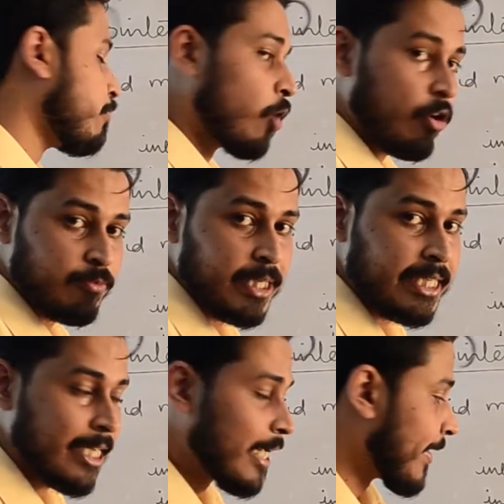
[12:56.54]
of
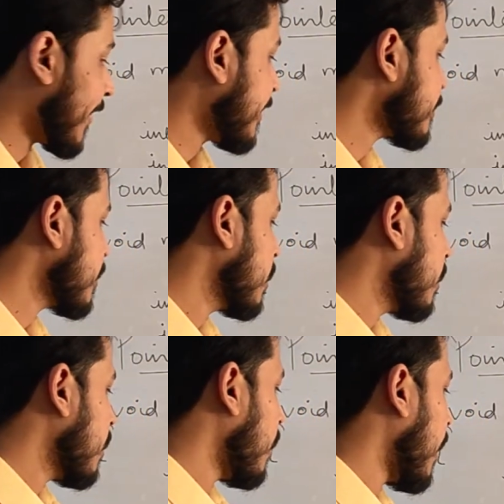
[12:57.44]
ptr as
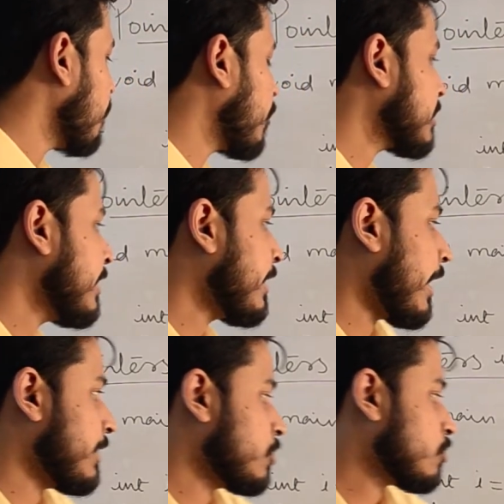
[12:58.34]
ampersand
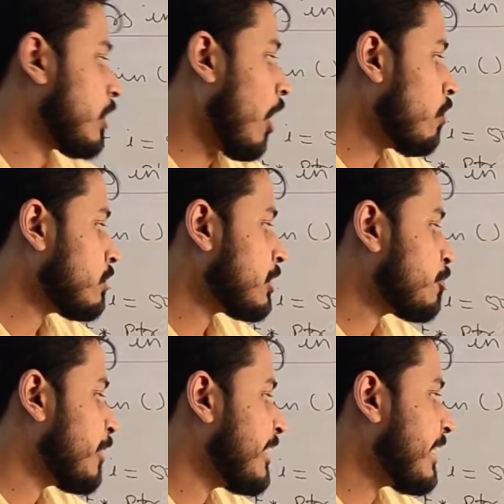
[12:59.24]
I. So now this
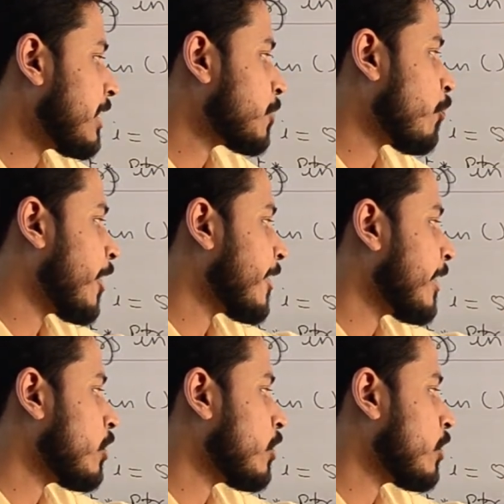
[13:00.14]
ptr is pointing